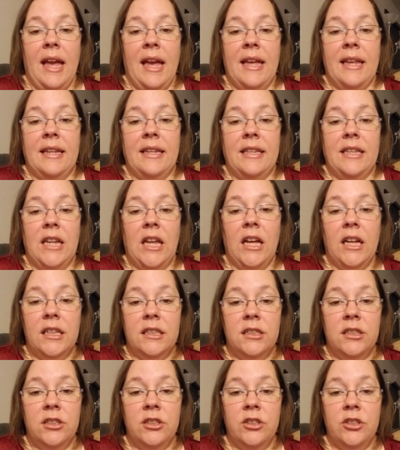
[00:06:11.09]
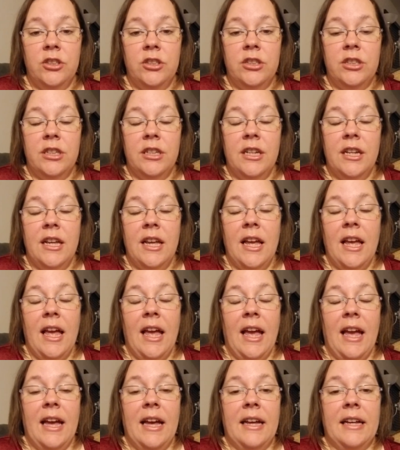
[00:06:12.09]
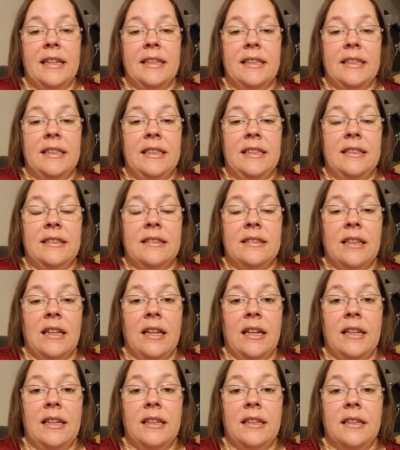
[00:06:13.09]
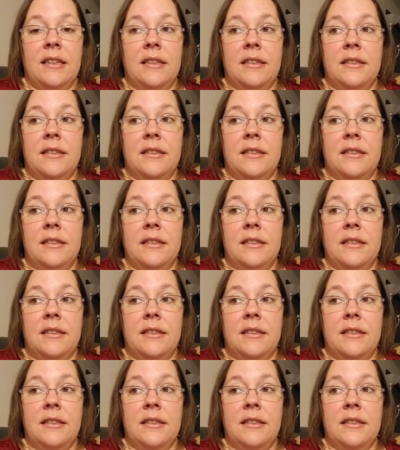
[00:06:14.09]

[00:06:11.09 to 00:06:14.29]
and nudge, and he's like,